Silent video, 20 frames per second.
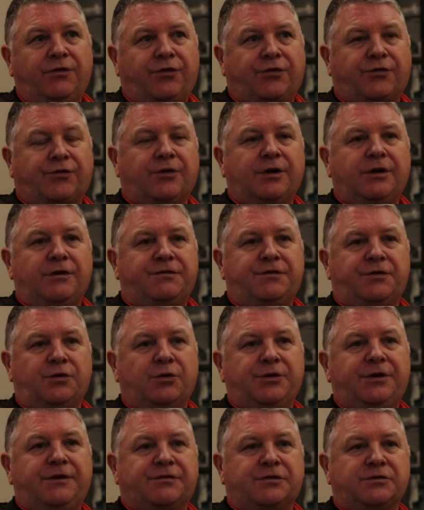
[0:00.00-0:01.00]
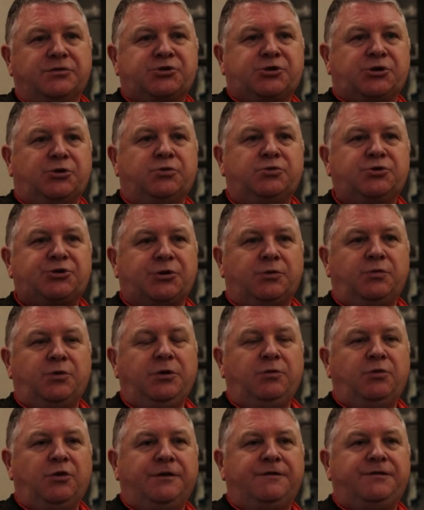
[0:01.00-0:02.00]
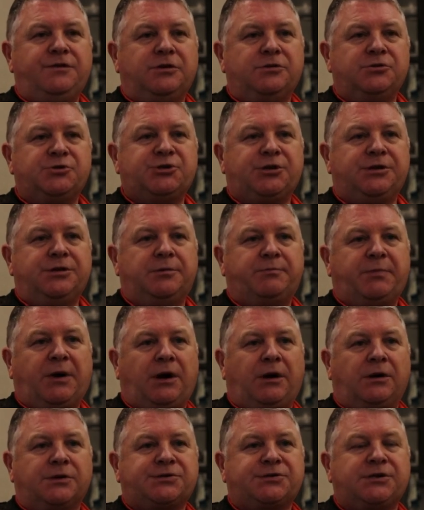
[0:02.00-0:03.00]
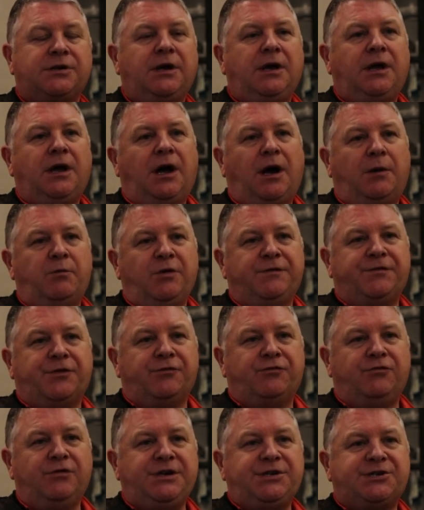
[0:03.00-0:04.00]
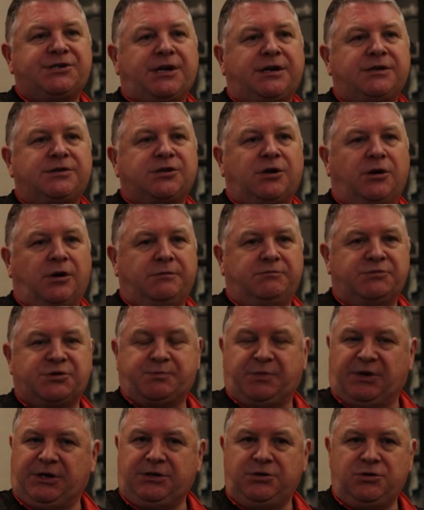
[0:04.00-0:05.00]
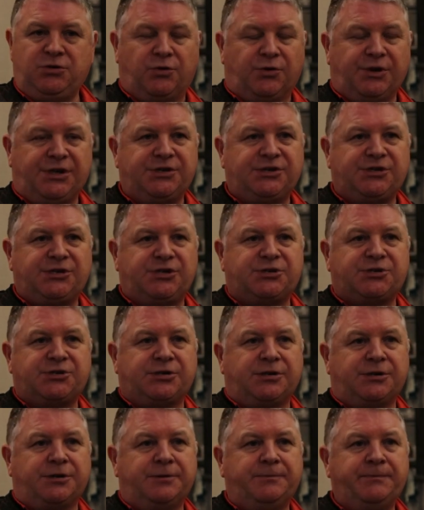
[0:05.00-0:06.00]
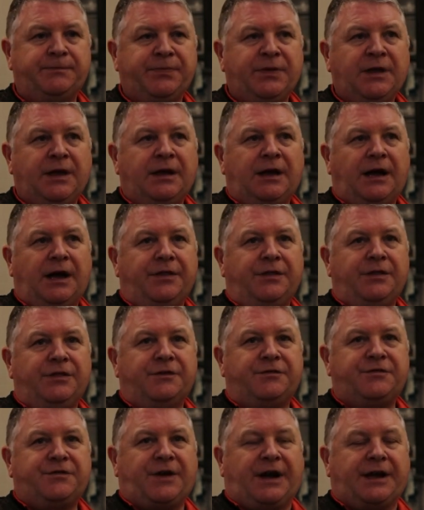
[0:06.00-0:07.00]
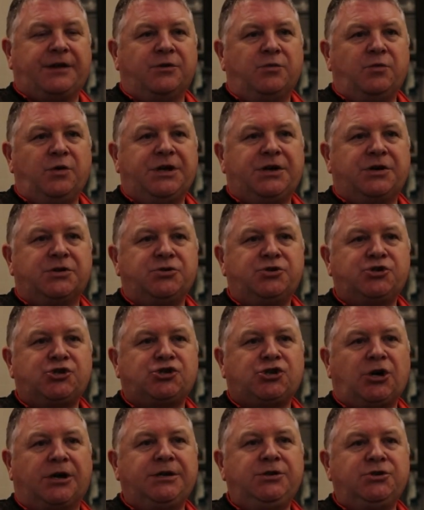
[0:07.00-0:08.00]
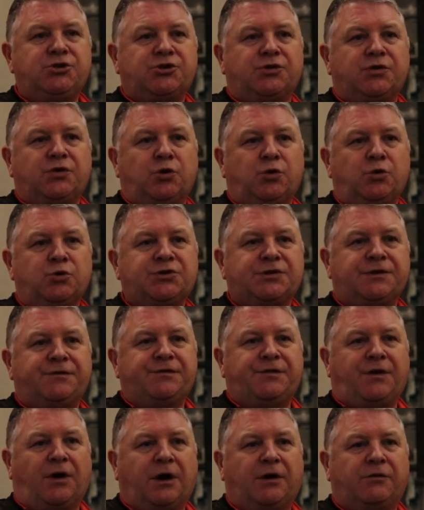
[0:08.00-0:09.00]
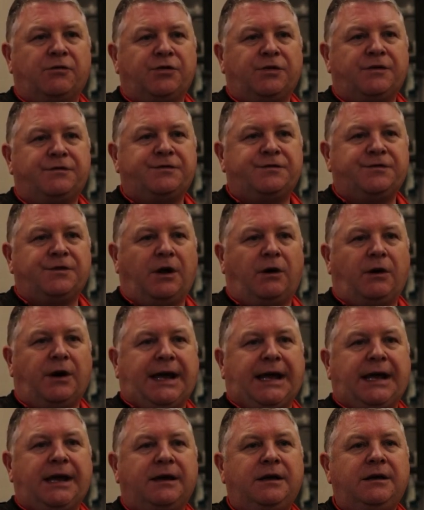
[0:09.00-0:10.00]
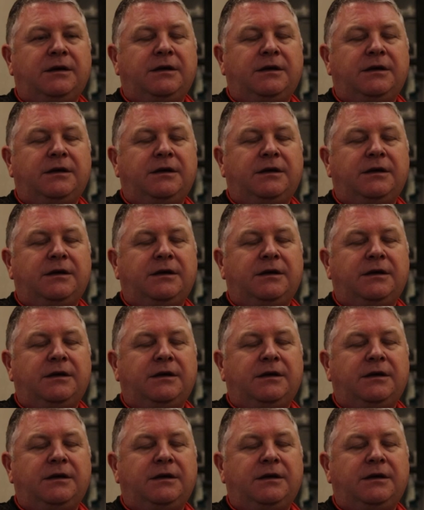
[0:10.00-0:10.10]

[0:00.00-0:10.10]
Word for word: three or four different tools that we would have used in the past, and with the reset times being non-existent and the fact that we can change the course of fire on the fly